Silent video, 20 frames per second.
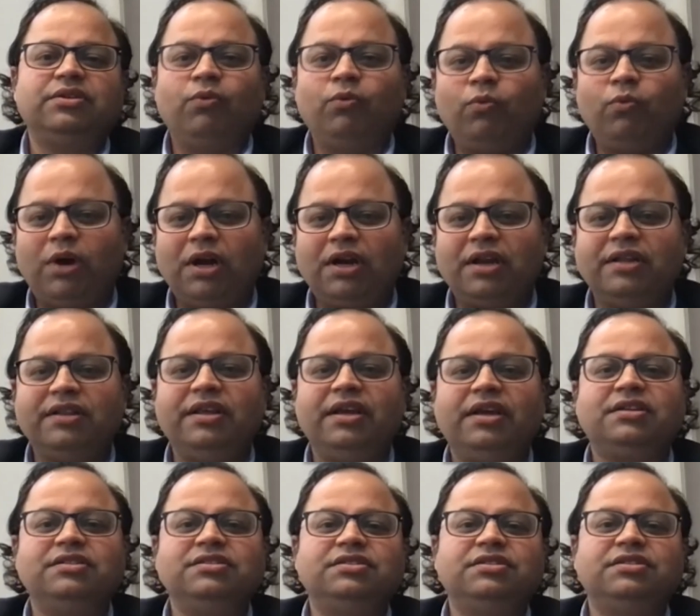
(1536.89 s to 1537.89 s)
What are they
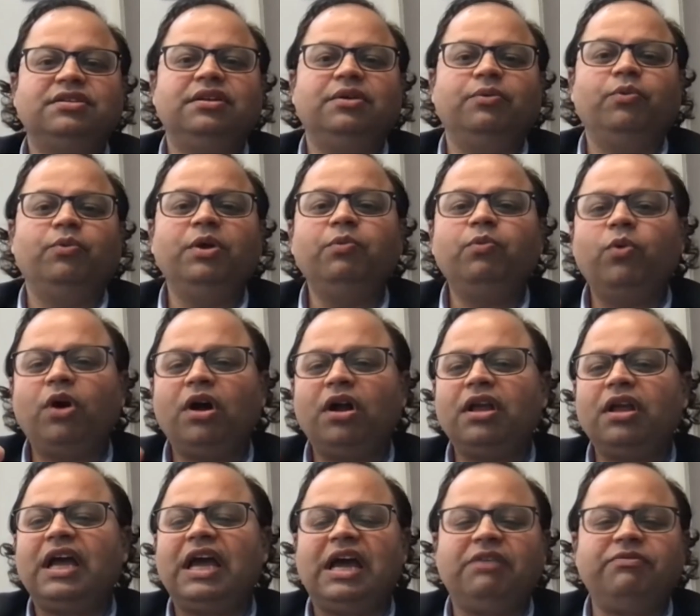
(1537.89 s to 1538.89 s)
concerning? We want
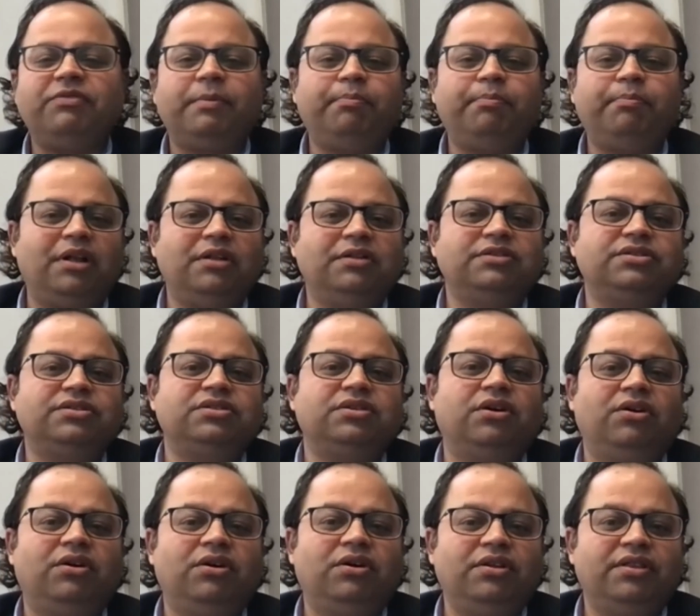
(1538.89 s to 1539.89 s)
to have a pulse
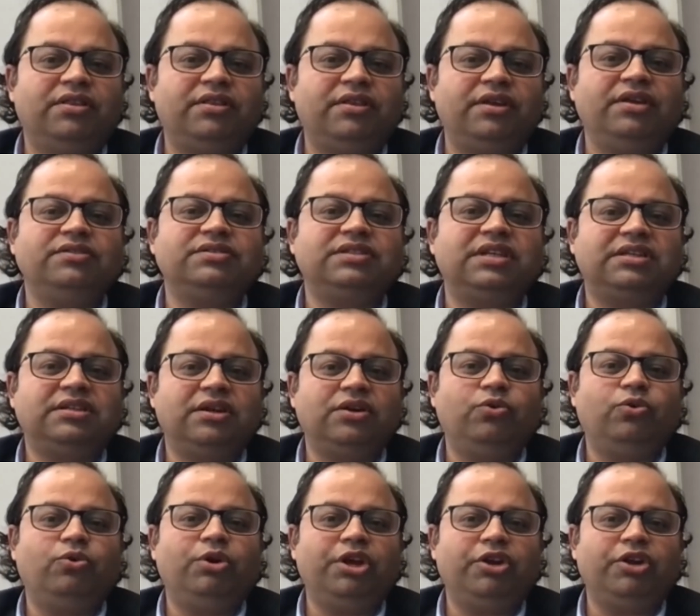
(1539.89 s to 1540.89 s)
on things that are
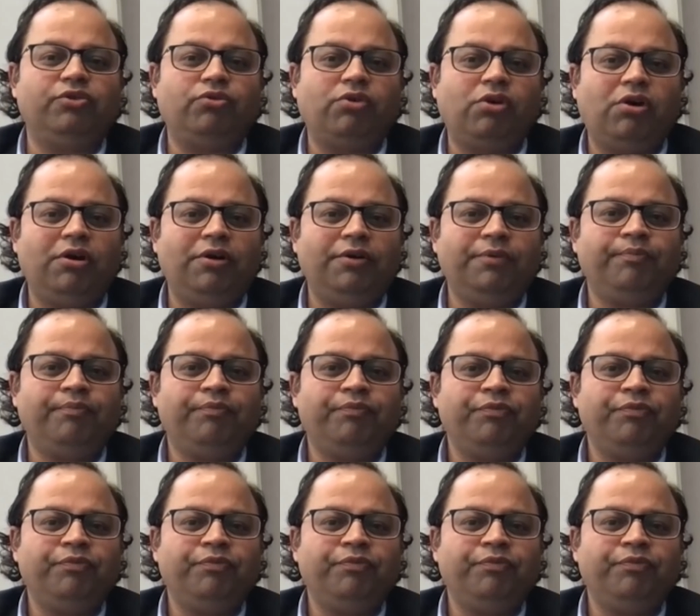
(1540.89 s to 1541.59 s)
going wrong